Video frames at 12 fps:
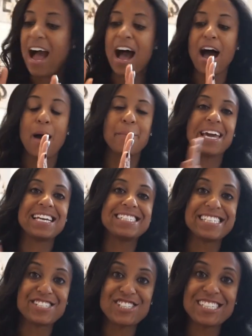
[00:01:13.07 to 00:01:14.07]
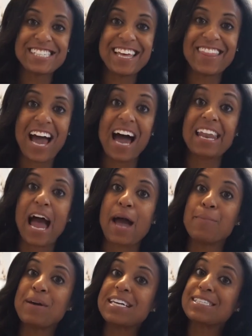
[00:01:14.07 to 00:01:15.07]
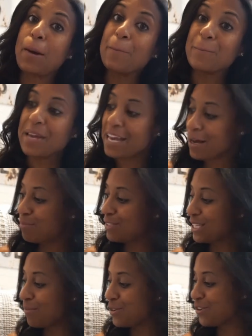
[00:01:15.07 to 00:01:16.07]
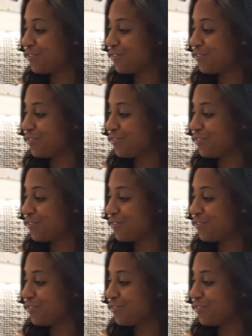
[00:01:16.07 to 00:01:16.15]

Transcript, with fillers: In addition to that, I picked me up some new